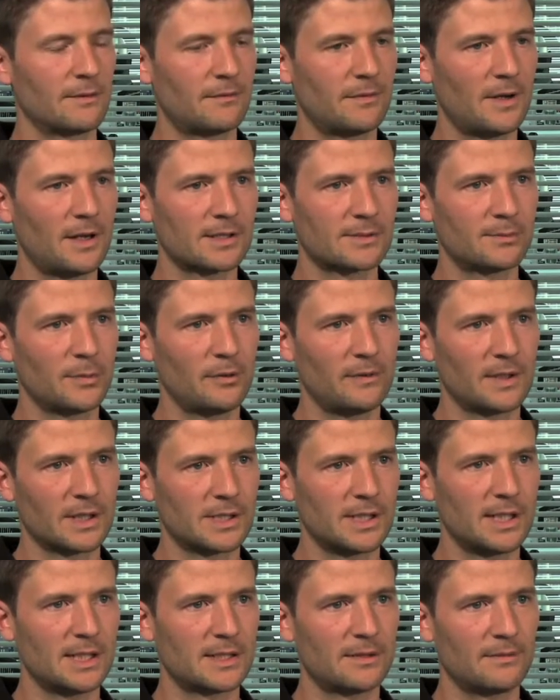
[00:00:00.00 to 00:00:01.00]
that fast-moving
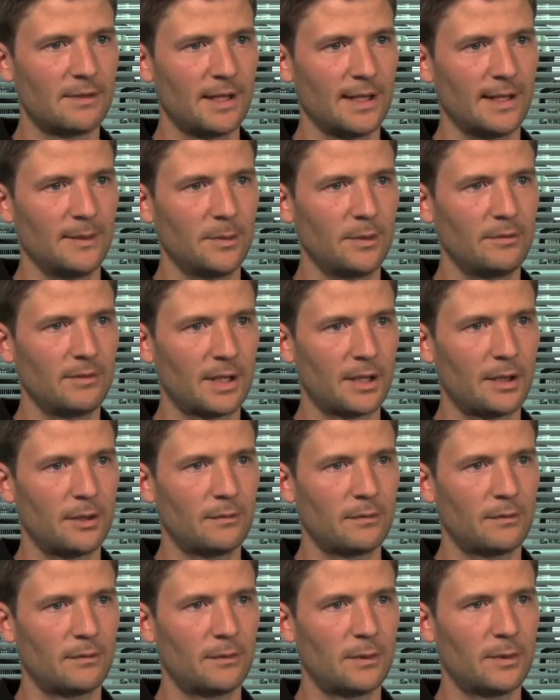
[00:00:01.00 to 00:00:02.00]
sheets of air moving at
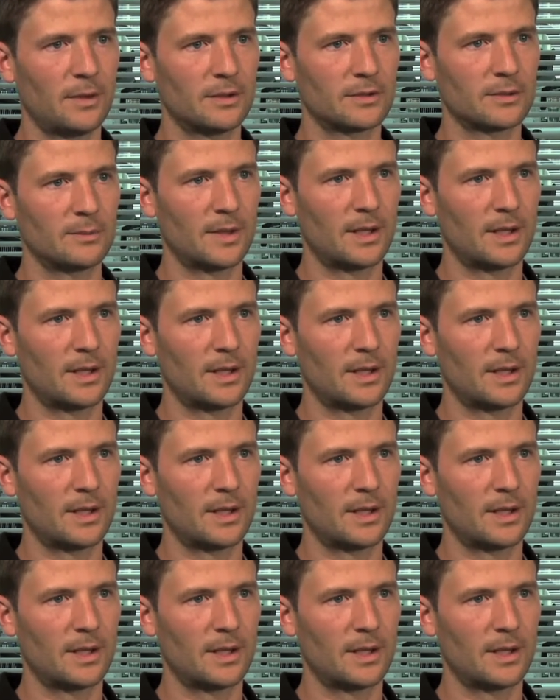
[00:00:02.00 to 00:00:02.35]
over 400